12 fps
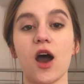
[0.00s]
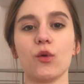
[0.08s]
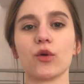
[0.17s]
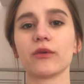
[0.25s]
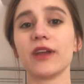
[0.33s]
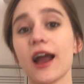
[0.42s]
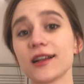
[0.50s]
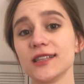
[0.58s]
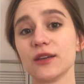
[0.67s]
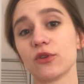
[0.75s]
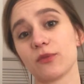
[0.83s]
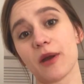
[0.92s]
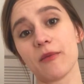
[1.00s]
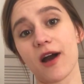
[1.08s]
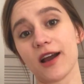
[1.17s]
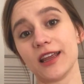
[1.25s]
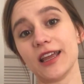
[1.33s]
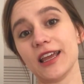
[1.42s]
were reacting with my
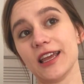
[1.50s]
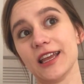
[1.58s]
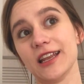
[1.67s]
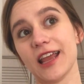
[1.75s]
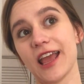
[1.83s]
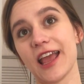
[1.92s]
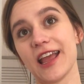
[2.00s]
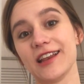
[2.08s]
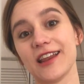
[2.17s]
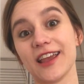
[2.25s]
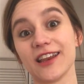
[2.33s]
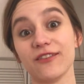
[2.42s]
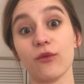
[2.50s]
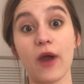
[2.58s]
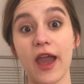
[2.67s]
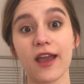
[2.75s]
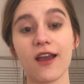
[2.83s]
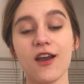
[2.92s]
body in a negative
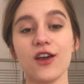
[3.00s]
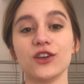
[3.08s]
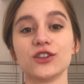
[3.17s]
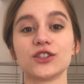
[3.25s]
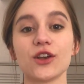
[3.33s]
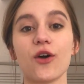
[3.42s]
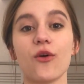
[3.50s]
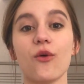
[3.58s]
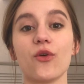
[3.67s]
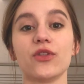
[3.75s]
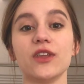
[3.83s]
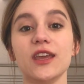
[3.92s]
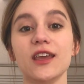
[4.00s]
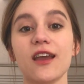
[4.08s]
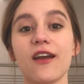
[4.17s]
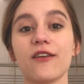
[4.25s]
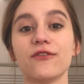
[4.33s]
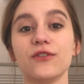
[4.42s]
way. So the
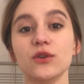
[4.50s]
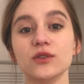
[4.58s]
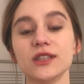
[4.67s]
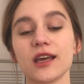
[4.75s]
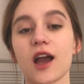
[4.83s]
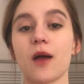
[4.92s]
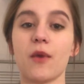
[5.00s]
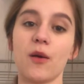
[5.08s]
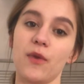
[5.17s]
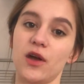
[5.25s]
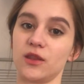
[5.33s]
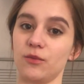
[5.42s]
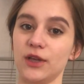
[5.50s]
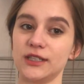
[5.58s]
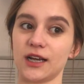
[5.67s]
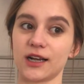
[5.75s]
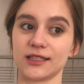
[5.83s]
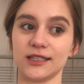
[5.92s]
foods that come up on the blood
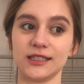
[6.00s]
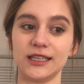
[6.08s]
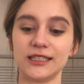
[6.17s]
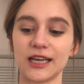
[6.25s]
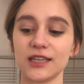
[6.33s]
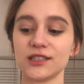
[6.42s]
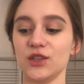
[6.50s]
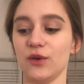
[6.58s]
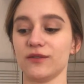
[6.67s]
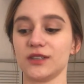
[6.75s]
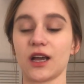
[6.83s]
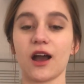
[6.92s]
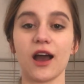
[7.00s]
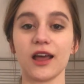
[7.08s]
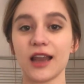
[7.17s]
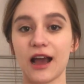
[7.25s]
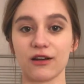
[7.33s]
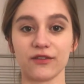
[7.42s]
toxicity test, you have to
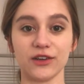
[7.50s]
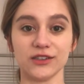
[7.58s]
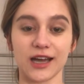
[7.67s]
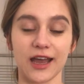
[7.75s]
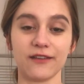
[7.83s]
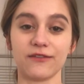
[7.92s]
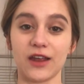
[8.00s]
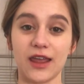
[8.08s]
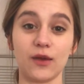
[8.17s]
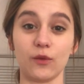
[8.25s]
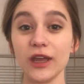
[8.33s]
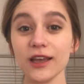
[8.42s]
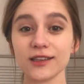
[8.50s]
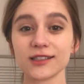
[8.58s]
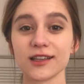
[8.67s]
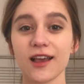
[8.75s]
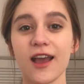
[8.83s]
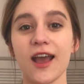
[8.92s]
cut out of your diet for 8
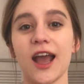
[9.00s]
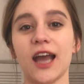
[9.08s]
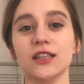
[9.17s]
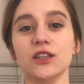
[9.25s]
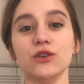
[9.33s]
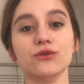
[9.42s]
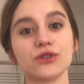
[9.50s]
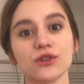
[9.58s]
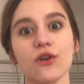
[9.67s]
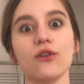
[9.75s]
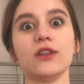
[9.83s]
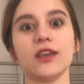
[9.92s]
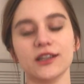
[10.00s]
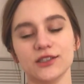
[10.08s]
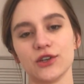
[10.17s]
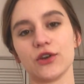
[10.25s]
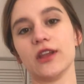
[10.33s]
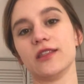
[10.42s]
weeks, and then you slowly
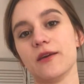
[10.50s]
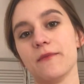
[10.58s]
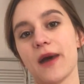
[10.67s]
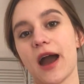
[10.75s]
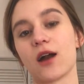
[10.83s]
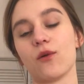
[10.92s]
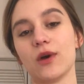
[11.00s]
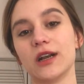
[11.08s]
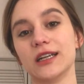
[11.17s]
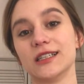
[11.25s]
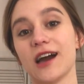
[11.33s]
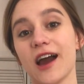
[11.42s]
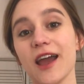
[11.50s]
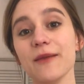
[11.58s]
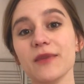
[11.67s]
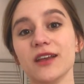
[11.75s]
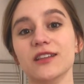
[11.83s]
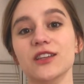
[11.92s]
integrate them back one at a
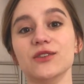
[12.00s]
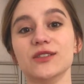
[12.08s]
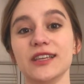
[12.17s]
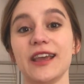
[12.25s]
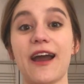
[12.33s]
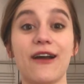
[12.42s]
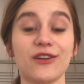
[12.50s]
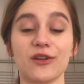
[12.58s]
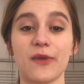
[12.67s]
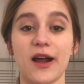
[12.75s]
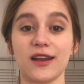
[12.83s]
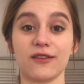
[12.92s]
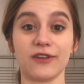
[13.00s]
time, and then you see how your body